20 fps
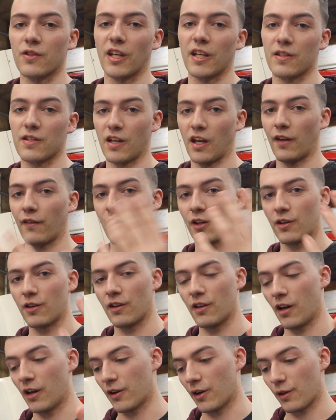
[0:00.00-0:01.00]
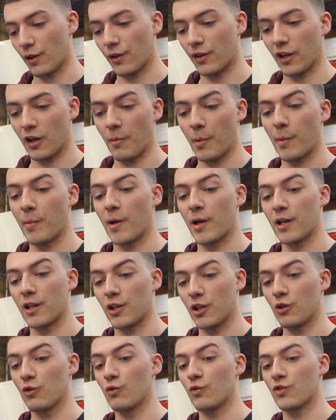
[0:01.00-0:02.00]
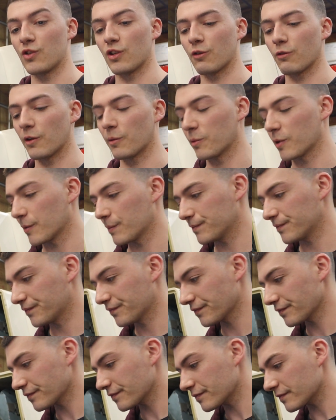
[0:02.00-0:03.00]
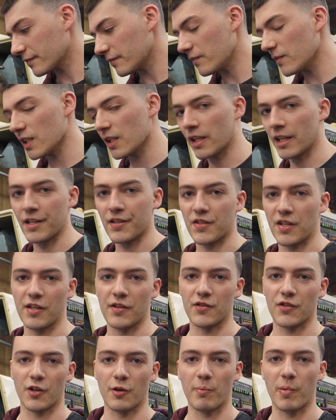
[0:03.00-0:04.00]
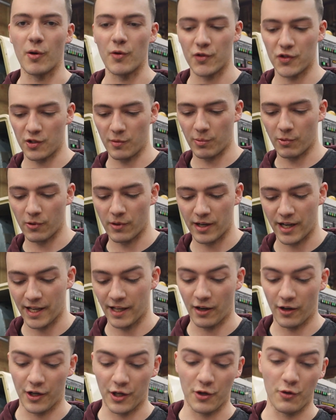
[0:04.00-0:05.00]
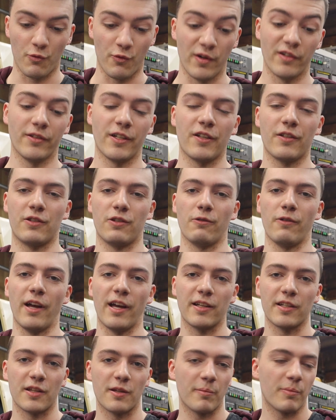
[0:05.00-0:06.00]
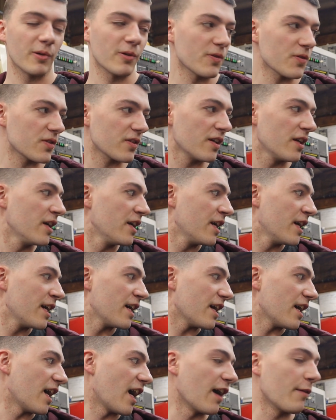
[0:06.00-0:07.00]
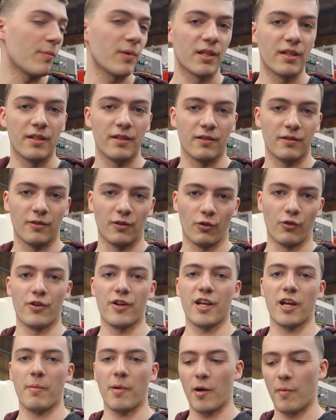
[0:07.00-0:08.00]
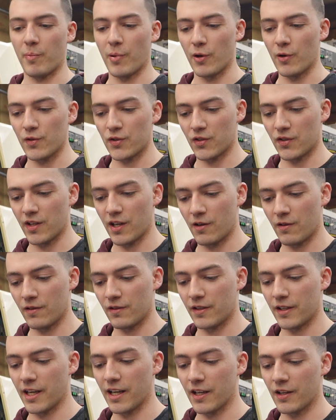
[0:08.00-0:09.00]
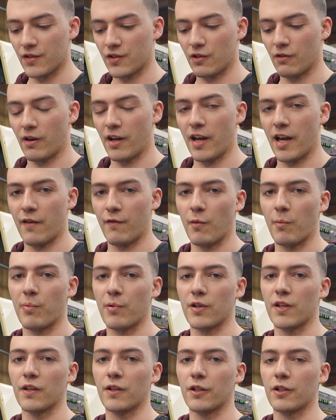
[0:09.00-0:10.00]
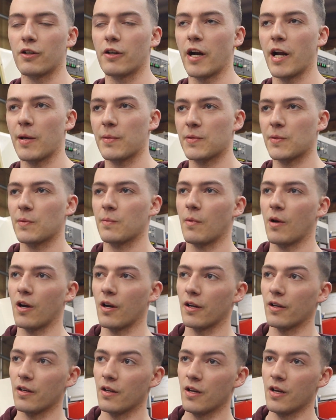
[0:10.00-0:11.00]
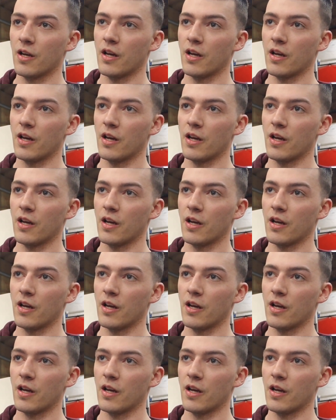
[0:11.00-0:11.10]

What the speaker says: that's kind of another thing about buying used equipment is their post support, and are you willing to edit the post? I've been learning about posts now, and so I have a pretty good grasp on